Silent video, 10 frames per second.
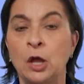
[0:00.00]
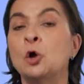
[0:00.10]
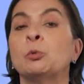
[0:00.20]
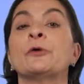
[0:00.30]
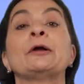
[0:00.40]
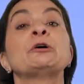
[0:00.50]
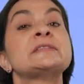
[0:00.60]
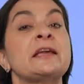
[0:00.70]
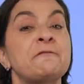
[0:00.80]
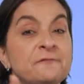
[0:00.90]
where there is
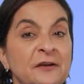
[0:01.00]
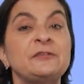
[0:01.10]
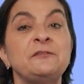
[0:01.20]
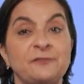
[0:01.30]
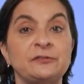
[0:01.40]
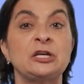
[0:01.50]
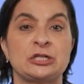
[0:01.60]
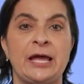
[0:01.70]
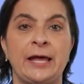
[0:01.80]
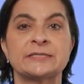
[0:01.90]
a 50-50
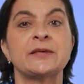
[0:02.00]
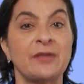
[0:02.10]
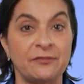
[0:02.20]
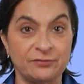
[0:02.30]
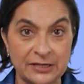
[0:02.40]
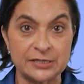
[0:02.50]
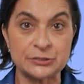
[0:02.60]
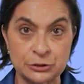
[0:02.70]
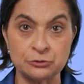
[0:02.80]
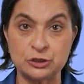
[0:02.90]
chance that these
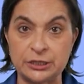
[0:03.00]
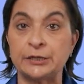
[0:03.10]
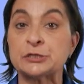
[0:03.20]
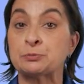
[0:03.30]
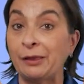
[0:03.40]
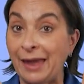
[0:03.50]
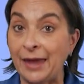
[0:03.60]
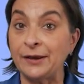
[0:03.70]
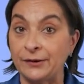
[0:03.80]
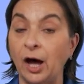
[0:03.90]
2 genes will
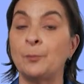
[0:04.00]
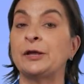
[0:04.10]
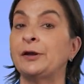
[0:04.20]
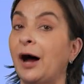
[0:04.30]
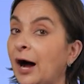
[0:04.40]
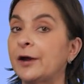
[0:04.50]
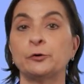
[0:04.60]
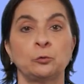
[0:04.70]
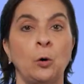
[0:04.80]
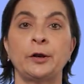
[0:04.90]
end up in
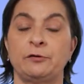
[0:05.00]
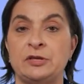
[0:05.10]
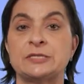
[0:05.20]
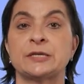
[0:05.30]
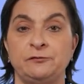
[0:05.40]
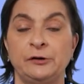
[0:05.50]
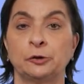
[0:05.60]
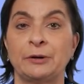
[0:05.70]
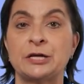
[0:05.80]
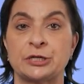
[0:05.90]
either one of these
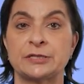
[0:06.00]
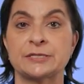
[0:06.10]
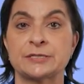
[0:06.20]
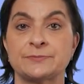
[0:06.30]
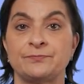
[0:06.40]
configurations.